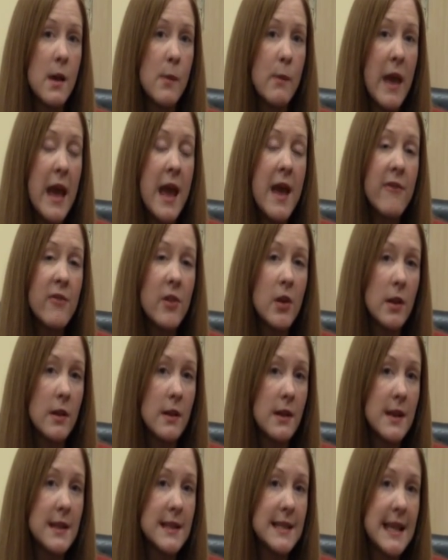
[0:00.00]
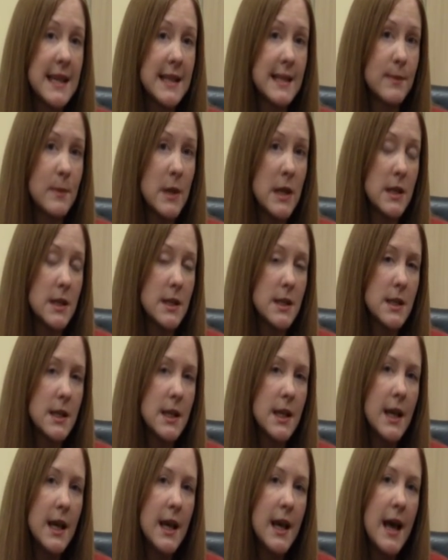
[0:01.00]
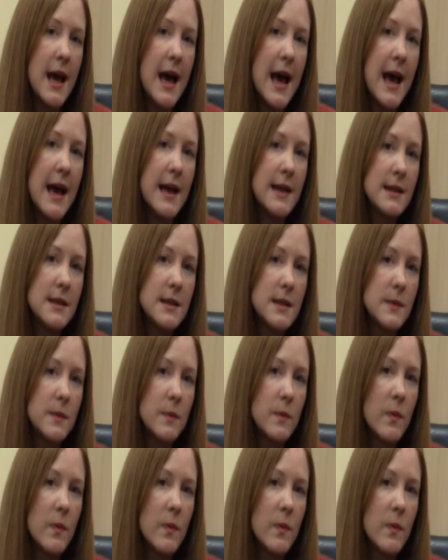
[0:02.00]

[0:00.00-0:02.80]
Behavioural Assessment, and